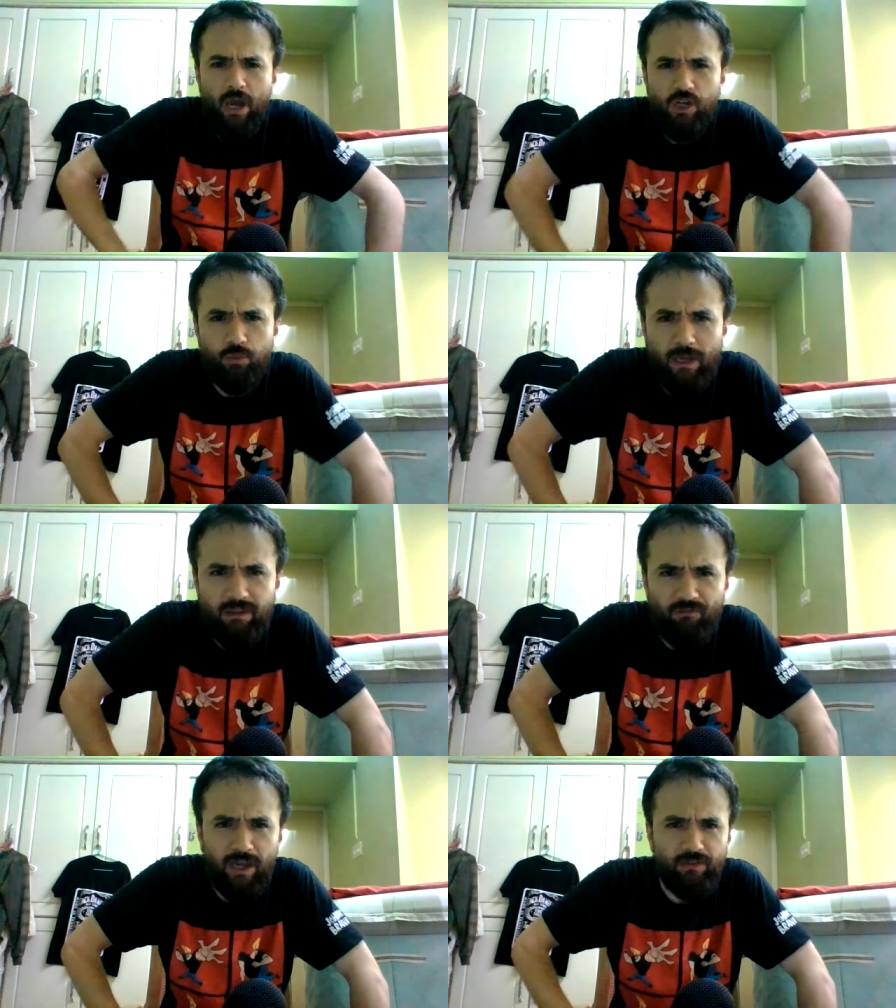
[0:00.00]
despite
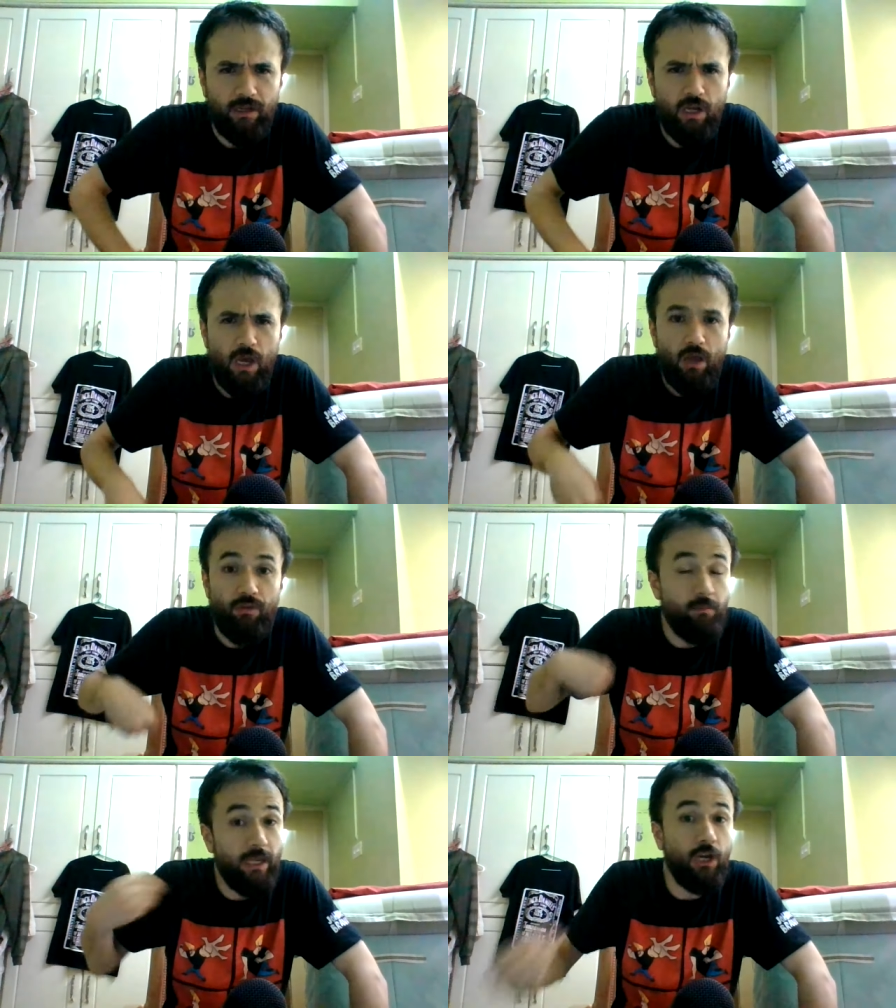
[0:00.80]
the fact that
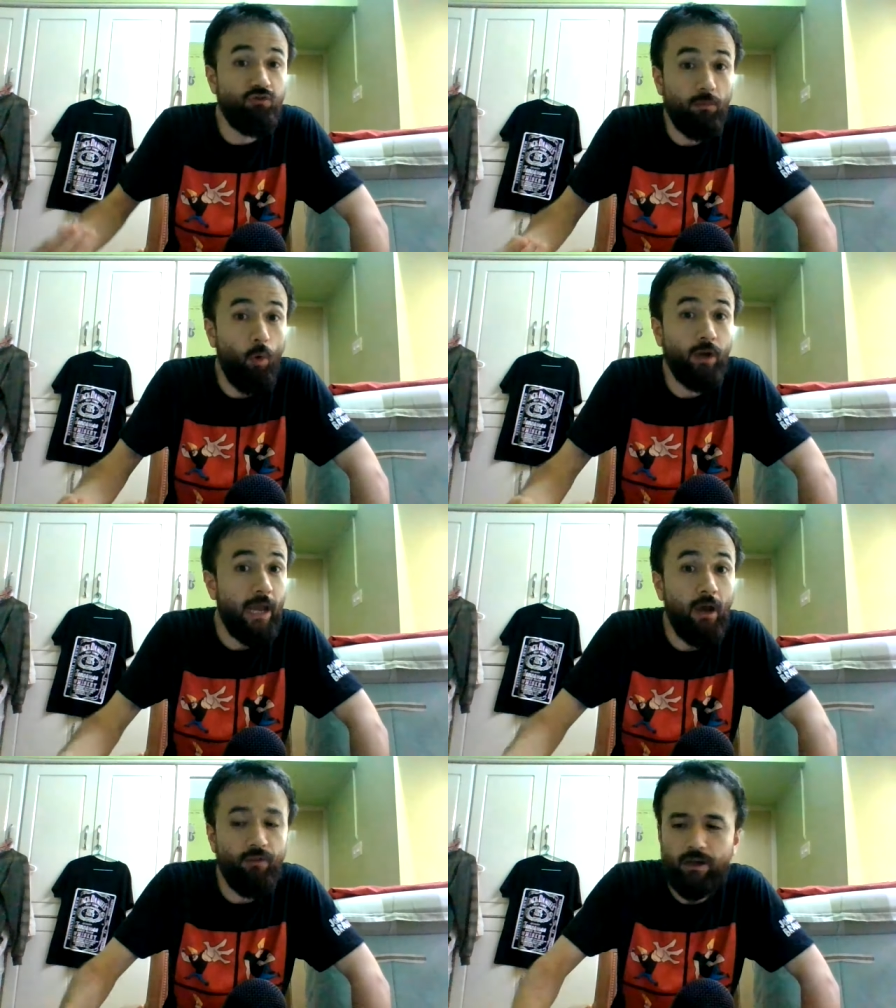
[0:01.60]
the media is reporting
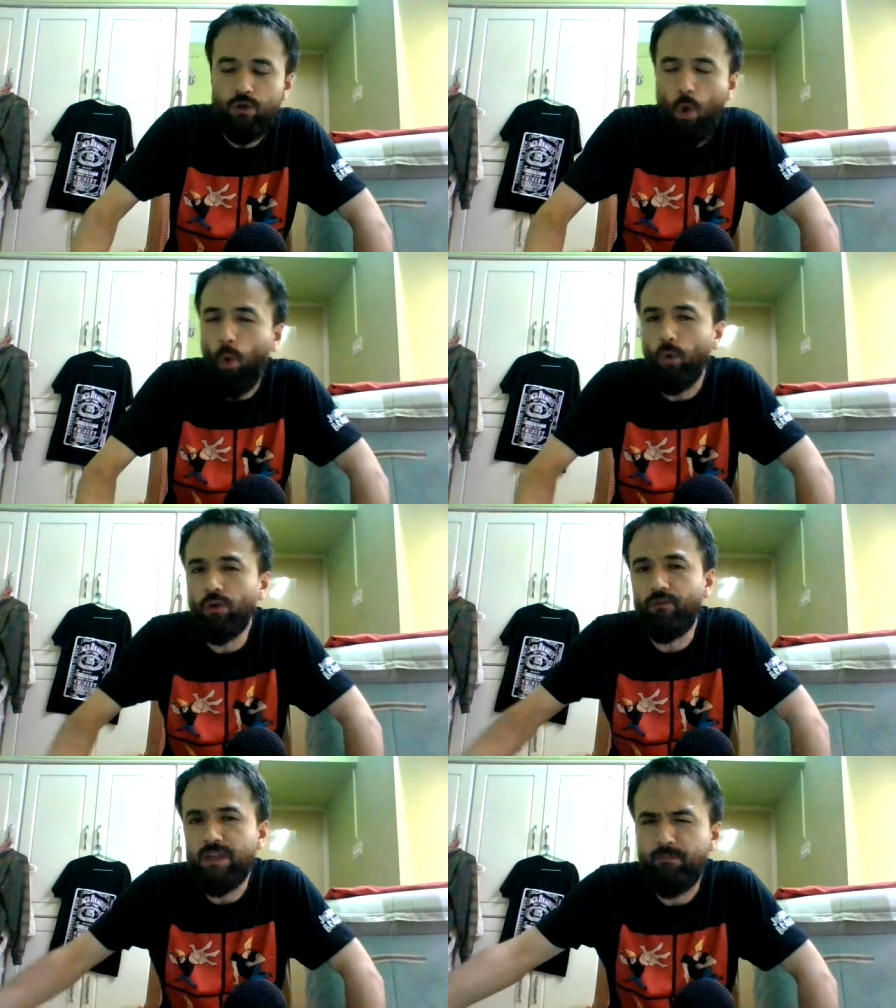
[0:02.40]
now that in all
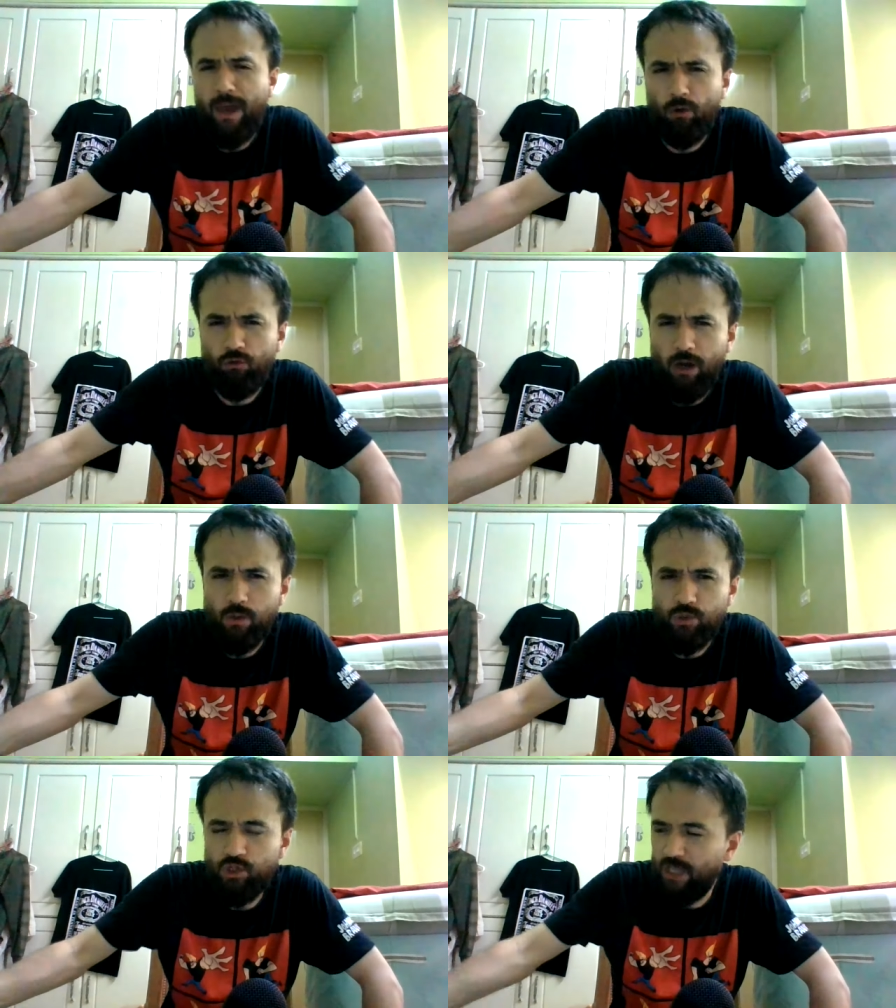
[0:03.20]
of the
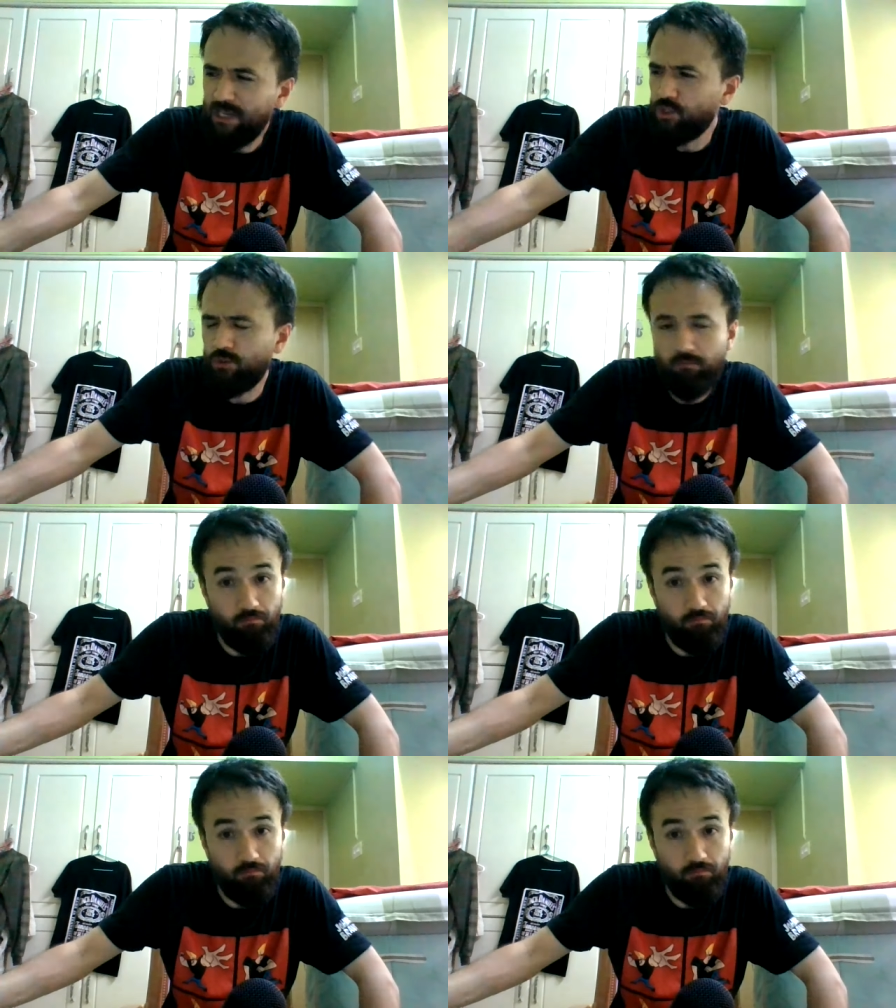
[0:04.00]
battleground states,